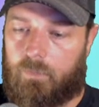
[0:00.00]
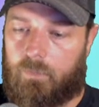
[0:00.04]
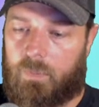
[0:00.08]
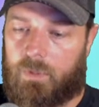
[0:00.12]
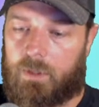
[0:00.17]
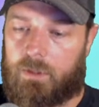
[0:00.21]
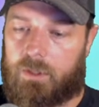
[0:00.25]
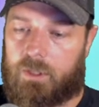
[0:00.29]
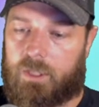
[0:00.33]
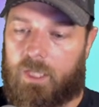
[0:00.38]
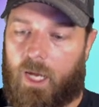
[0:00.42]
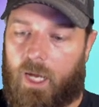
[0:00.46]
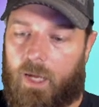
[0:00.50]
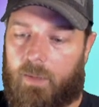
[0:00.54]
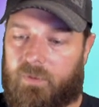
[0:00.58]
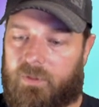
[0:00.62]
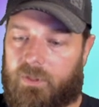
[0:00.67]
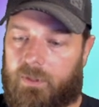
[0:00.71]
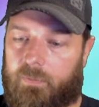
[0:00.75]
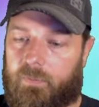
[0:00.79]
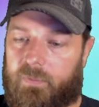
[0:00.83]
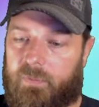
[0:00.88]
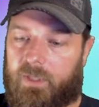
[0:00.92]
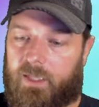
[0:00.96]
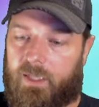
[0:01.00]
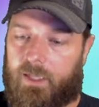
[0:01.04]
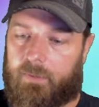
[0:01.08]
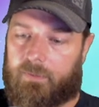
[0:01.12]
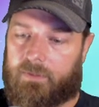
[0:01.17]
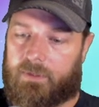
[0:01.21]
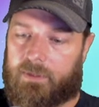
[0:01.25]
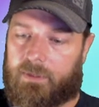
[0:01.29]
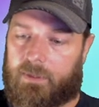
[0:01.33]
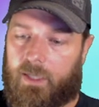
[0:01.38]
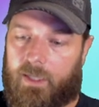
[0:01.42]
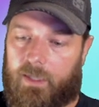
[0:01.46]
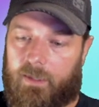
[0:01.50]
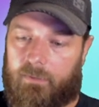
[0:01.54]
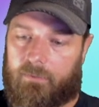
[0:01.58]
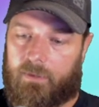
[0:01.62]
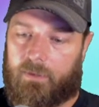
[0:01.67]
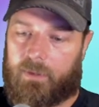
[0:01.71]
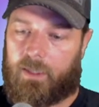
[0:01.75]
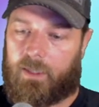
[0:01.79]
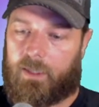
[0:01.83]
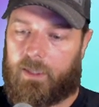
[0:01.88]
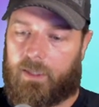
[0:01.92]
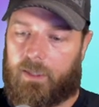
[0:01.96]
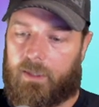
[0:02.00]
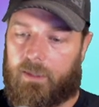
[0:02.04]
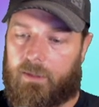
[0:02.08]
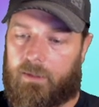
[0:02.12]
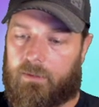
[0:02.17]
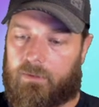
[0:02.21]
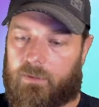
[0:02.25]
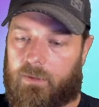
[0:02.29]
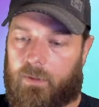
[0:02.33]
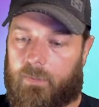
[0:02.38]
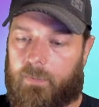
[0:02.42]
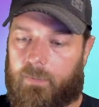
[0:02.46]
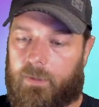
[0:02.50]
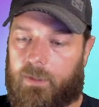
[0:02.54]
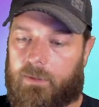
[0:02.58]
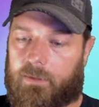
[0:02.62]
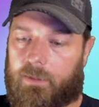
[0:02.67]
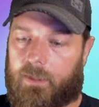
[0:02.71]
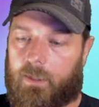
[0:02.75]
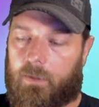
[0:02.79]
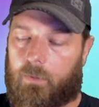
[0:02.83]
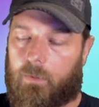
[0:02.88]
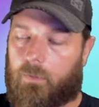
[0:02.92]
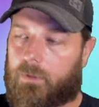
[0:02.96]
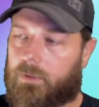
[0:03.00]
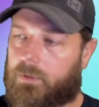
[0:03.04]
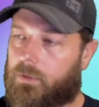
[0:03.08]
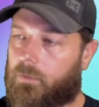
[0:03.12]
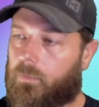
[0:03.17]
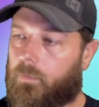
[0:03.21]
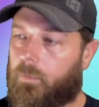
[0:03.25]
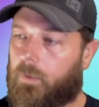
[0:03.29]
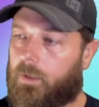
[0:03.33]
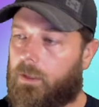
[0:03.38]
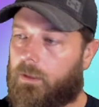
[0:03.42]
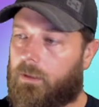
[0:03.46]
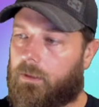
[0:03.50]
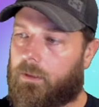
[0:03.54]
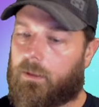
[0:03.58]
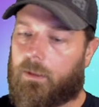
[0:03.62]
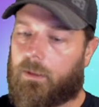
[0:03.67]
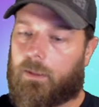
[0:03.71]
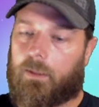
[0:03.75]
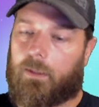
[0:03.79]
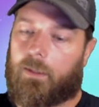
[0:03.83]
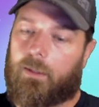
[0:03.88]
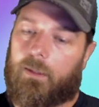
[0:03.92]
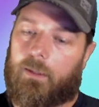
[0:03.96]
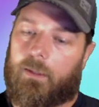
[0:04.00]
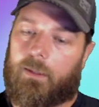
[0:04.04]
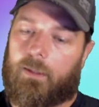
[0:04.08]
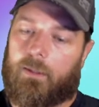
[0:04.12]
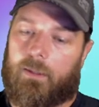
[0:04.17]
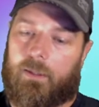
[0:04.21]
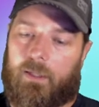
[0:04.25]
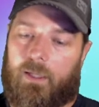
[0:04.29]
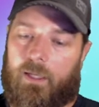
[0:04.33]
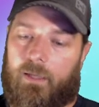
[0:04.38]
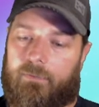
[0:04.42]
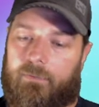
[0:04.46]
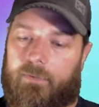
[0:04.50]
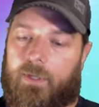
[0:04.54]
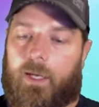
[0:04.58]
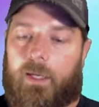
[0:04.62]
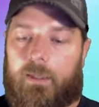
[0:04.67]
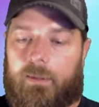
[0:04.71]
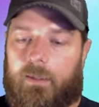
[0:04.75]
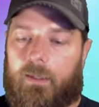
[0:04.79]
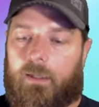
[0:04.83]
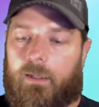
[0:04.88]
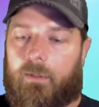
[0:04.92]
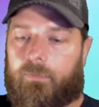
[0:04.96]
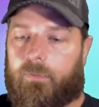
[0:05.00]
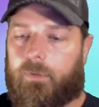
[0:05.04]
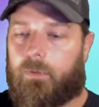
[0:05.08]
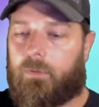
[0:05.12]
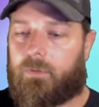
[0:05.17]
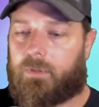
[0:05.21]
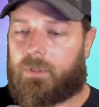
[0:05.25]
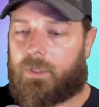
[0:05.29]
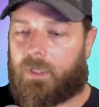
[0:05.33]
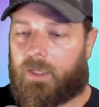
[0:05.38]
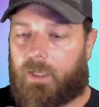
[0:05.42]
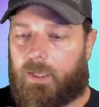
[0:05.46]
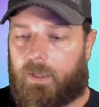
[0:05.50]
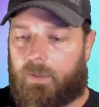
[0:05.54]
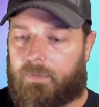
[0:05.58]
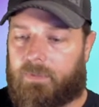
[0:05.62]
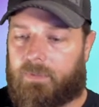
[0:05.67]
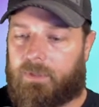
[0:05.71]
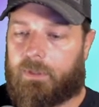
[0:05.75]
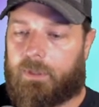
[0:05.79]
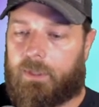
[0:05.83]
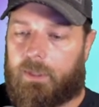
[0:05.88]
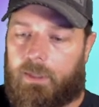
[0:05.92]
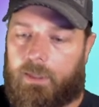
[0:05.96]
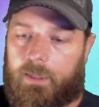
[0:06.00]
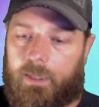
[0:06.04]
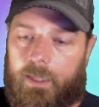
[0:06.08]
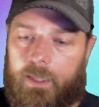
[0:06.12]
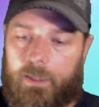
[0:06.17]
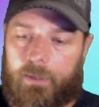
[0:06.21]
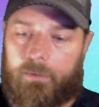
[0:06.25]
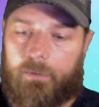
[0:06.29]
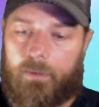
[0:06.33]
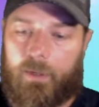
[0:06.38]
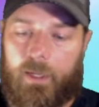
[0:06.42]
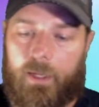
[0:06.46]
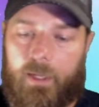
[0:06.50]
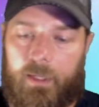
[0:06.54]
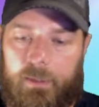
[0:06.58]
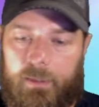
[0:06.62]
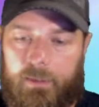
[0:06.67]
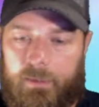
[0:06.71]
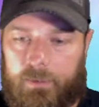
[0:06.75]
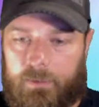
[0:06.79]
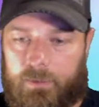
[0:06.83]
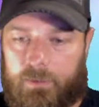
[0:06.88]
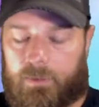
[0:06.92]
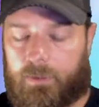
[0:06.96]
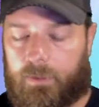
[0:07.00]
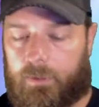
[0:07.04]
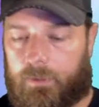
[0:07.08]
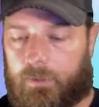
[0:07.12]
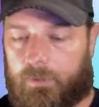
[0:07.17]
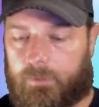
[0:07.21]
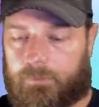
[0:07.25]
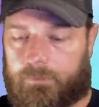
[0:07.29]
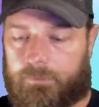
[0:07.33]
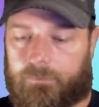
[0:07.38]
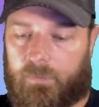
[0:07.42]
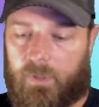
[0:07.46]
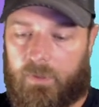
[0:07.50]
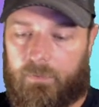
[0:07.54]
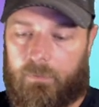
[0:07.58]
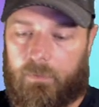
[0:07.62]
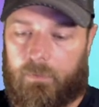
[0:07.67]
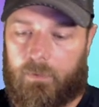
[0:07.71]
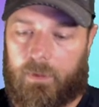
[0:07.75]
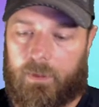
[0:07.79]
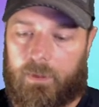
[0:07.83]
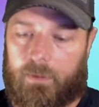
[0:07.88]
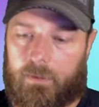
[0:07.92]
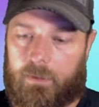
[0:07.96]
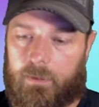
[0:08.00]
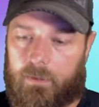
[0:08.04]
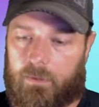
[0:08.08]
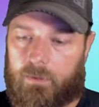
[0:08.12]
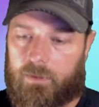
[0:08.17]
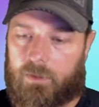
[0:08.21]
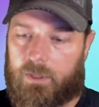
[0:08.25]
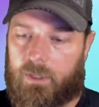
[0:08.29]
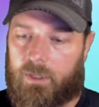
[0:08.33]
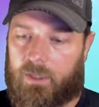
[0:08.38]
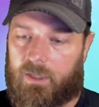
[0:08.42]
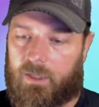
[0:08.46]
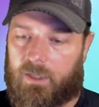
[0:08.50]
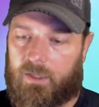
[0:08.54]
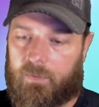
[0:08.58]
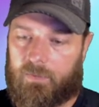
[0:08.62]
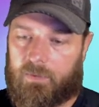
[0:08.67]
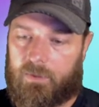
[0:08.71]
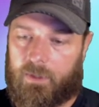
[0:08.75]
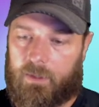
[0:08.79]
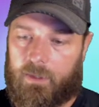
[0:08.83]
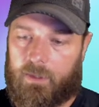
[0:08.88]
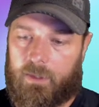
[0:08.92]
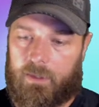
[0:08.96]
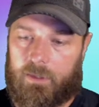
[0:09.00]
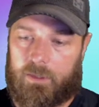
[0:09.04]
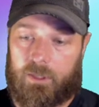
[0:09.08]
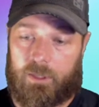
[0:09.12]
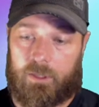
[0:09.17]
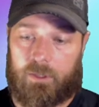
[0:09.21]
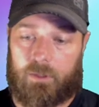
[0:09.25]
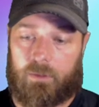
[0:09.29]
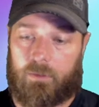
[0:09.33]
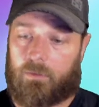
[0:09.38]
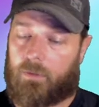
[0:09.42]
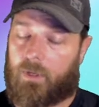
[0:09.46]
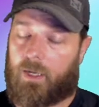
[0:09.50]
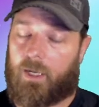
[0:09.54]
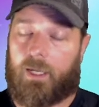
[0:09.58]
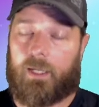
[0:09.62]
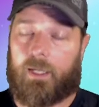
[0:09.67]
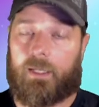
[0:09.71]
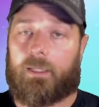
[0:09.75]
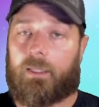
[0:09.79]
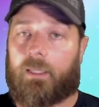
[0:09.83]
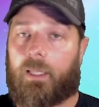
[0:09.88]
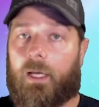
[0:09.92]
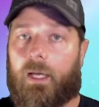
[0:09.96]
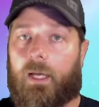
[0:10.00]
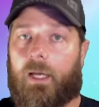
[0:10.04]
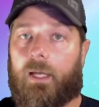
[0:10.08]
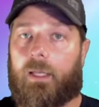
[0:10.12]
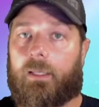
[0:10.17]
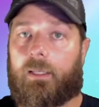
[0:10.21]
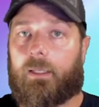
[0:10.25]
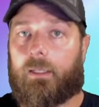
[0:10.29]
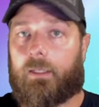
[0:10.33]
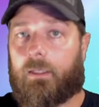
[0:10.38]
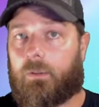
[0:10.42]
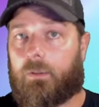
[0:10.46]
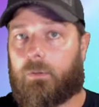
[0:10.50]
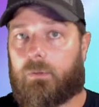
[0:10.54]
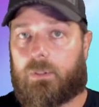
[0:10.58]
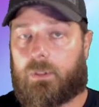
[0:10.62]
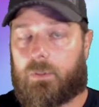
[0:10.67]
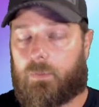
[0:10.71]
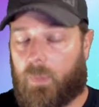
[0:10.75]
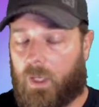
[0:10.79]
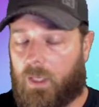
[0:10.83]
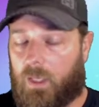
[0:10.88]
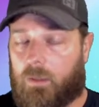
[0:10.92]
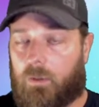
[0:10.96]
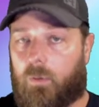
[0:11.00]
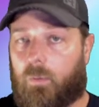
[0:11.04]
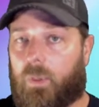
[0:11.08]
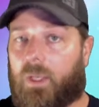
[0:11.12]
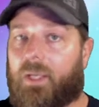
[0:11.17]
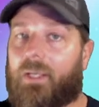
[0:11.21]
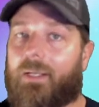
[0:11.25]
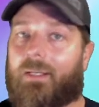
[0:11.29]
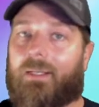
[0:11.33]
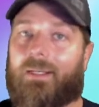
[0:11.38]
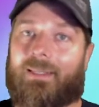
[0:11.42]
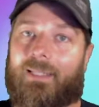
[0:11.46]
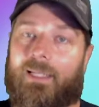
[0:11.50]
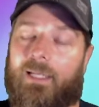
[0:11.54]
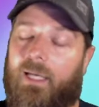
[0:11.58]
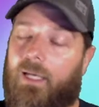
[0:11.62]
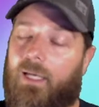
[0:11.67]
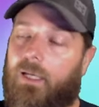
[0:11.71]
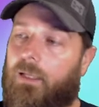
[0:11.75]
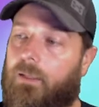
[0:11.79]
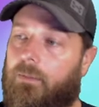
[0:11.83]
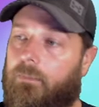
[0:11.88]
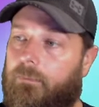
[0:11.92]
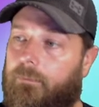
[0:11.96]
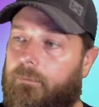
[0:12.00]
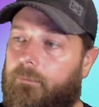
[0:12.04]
shop sometimes. It's not every day, so I mean it's like once a week. I've caught that a few times and did a lot of grinding. So if you can get those gems and then just grind a lot, and it'll just make you better at the game.